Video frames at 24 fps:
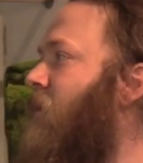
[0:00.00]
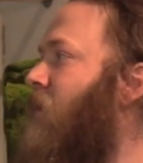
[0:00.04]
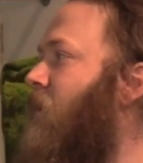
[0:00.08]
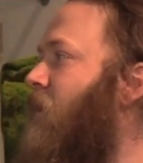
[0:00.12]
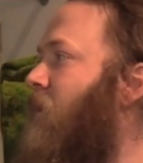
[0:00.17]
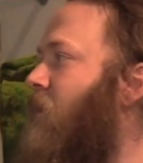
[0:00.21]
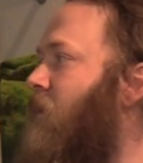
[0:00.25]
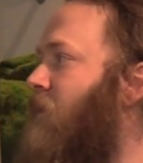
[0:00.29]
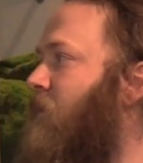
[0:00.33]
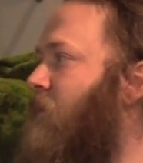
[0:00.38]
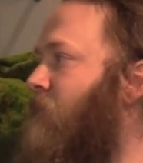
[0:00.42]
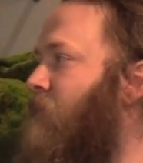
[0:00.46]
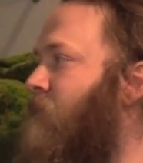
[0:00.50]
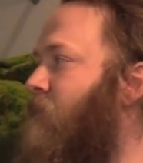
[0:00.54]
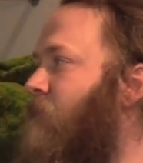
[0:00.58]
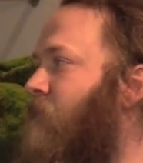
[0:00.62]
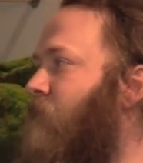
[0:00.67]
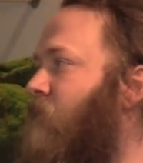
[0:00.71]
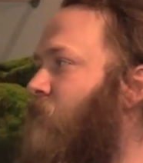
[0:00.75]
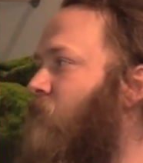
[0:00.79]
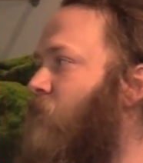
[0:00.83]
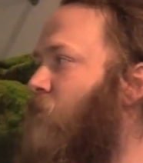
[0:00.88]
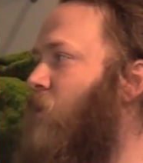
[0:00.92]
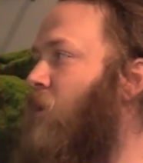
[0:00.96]

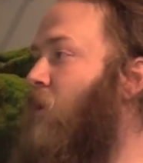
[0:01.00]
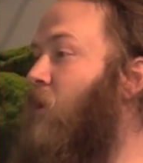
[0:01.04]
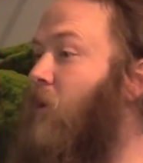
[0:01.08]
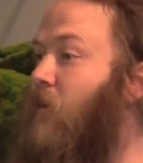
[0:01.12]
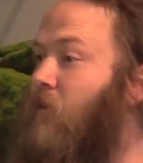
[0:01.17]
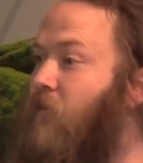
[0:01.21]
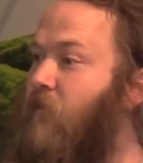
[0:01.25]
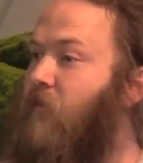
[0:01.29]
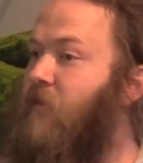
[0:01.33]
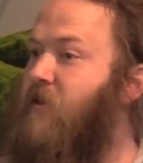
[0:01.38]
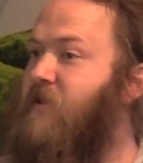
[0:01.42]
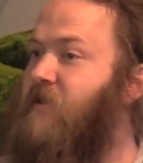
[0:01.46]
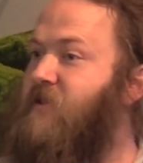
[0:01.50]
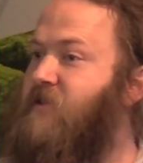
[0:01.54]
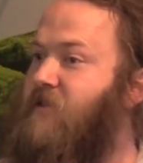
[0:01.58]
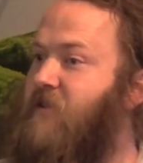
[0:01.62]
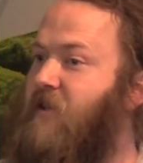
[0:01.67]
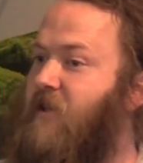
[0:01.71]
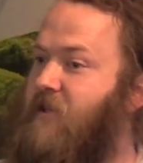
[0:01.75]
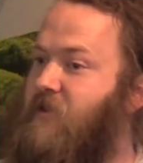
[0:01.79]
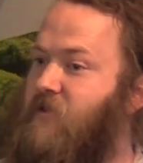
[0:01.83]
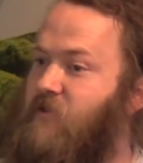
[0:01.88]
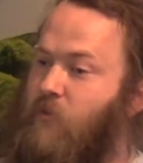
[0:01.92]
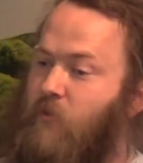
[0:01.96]
Um, regardless,
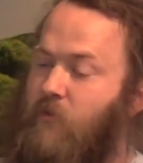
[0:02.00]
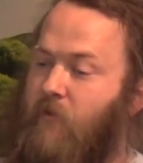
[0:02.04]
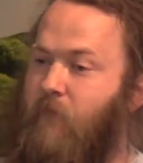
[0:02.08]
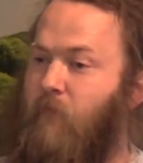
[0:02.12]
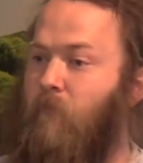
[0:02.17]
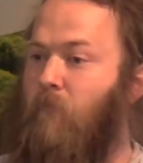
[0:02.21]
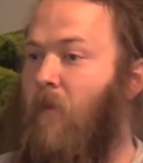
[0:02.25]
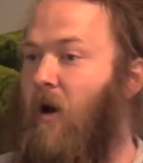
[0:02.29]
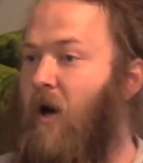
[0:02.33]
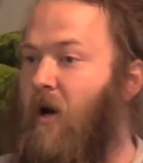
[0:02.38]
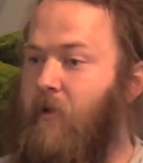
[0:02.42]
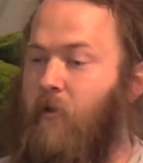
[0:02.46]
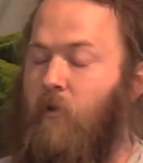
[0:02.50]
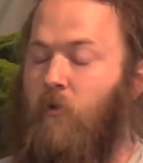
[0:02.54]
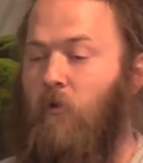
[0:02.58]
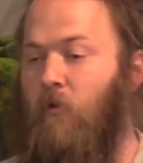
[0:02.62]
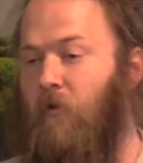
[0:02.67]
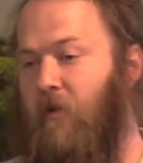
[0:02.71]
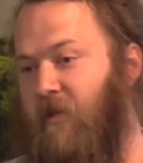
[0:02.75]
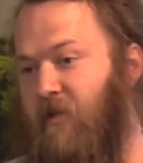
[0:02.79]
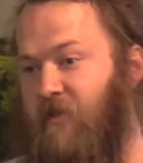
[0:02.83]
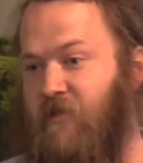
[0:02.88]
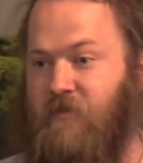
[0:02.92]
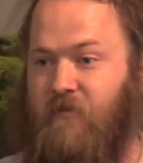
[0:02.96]
that sort of
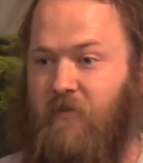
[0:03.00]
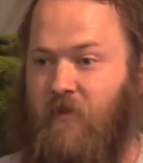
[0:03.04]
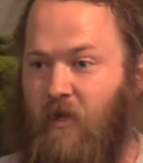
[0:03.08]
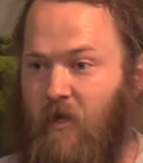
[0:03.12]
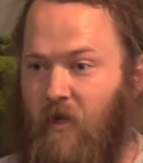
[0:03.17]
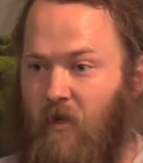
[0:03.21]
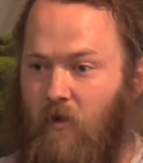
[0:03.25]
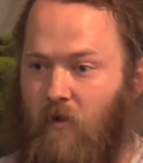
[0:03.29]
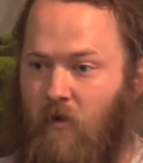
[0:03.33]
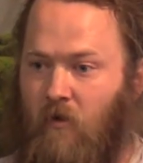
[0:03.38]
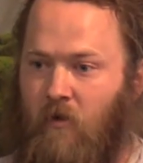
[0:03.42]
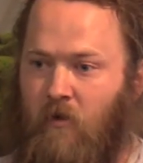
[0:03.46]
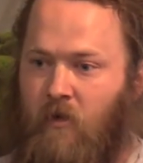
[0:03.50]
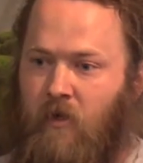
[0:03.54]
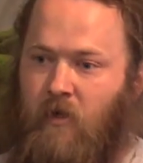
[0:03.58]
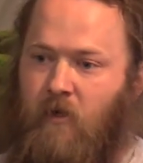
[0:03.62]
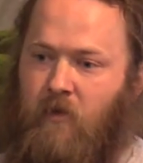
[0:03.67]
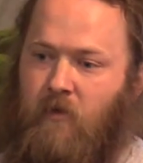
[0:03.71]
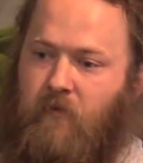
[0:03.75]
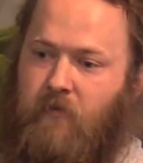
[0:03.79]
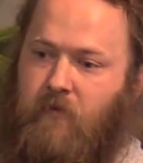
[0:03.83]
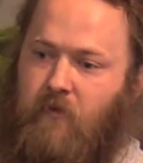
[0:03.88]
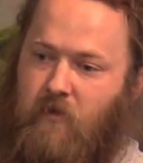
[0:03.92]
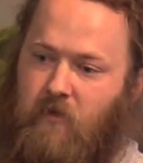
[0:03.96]
model is there.
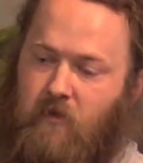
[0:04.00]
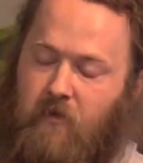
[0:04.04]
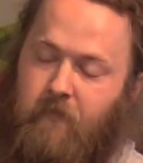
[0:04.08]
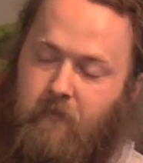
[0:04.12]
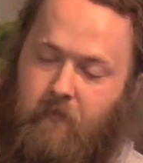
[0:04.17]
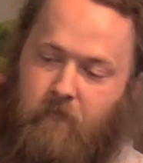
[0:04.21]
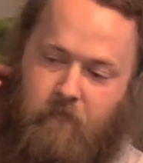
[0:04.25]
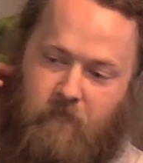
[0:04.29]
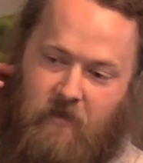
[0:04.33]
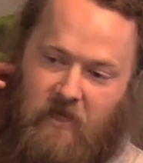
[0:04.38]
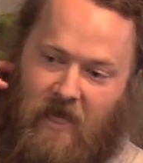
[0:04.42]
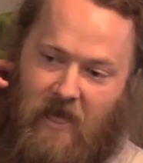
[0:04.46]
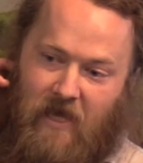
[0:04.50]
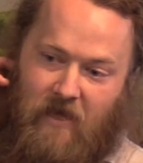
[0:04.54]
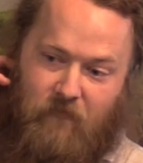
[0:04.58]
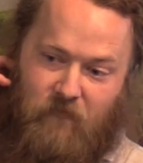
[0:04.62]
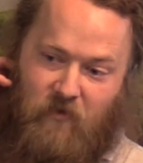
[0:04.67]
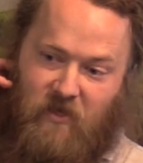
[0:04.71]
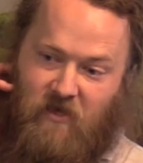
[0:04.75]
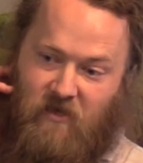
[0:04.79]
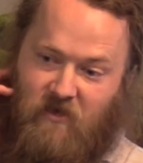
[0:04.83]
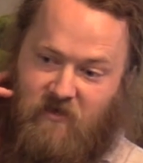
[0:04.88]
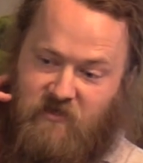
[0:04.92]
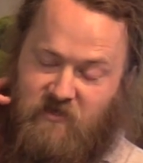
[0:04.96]
The
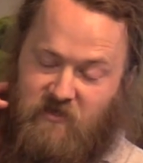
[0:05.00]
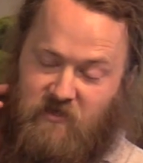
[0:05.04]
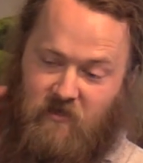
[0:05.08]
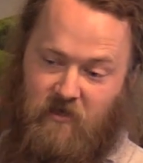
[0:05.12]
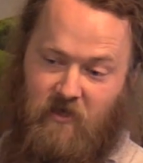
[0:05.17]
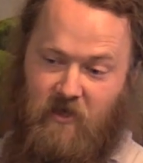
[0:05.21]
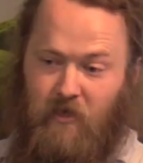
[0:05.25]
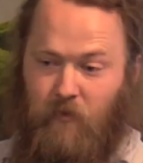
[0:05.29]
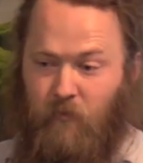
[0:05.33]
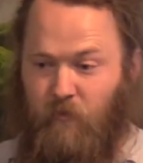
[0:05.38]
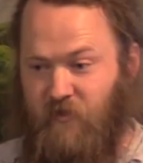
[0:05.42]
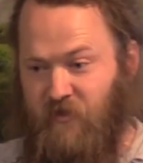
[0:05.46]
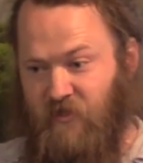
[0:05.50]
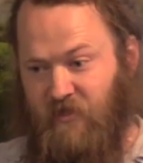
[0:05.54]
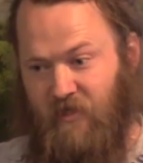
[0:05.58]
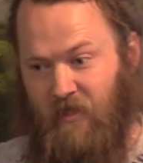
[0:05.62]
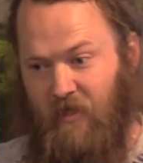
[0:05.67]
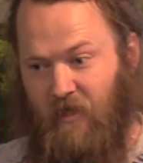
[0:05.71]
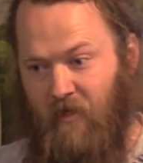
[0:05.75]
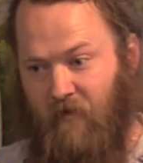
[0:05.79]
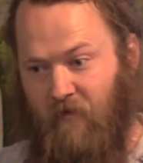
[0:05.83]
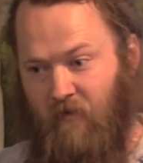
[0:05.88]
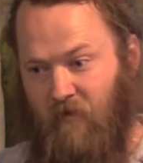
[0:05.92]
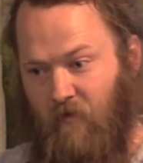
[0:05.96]
caveats that I would
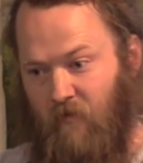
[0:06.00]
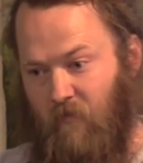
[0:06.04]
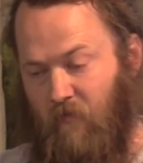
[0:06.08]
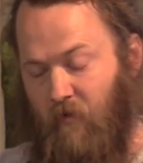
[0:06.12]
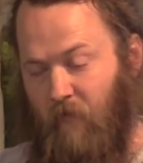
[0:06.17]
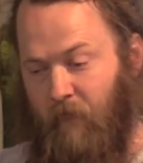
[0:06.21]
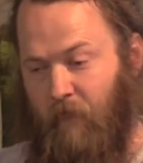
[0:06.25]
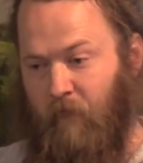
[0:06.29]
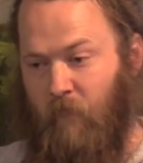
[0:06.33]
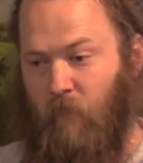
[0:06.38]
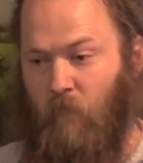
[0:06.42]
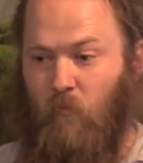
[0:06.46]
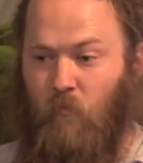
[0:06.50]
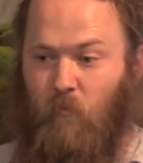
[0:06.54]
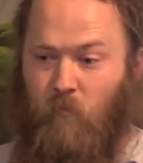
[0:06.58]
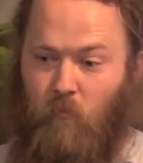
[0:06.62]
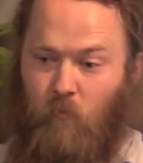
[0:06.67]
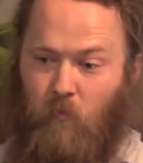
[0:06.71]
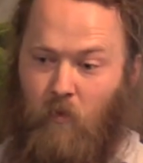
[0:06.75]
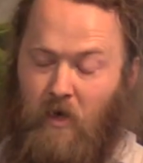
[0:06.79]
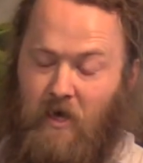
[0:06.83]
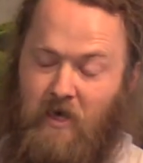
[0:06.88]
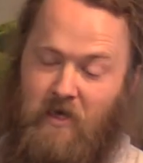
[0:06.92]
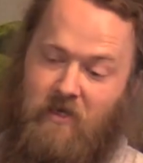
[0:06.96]
say that of
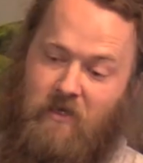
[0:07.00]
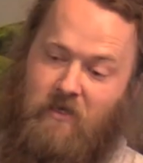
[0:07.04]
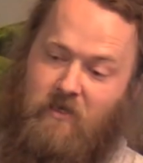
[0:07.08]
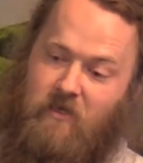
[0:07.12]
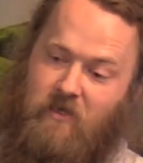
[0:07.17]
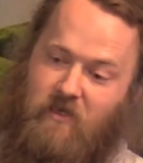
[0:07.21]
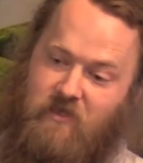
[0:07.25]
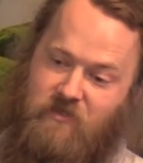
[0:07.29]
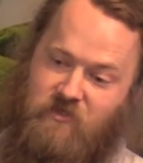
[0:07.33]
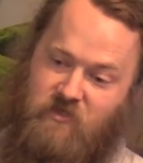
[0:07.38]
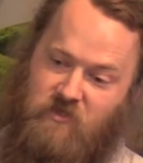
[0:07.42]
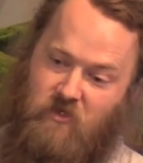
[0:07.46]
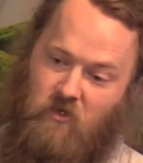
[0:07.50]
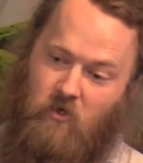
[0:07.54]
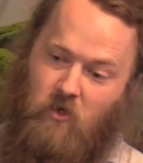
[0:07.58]
why it is